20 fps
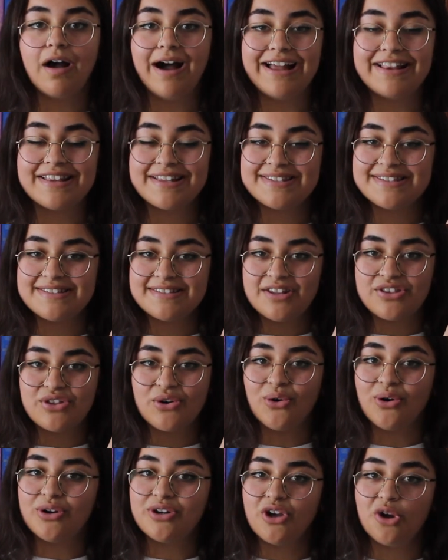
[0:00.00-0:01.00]
I listened to
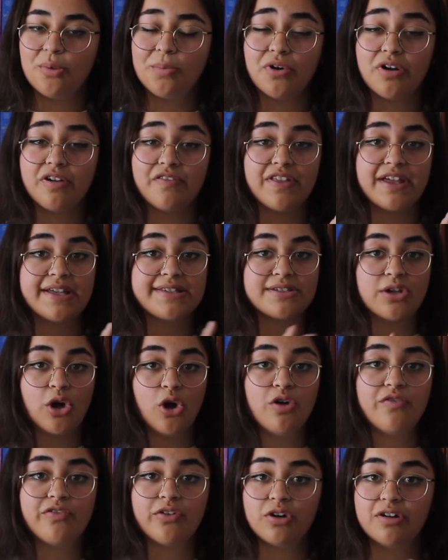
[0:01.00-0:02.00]
the audiobook of this
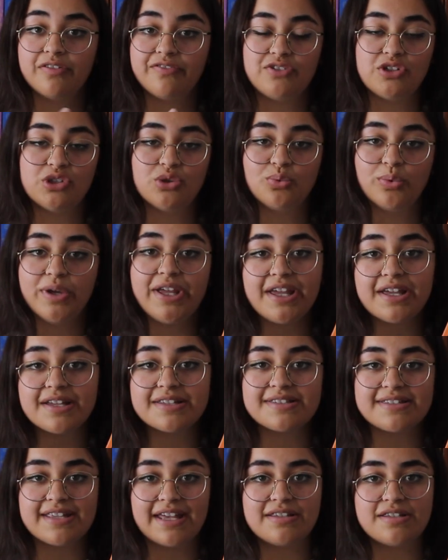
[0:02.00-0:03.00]
over a few
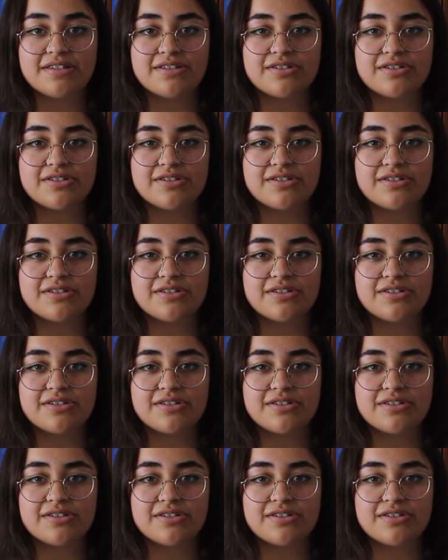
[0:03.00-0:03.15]
weeks, and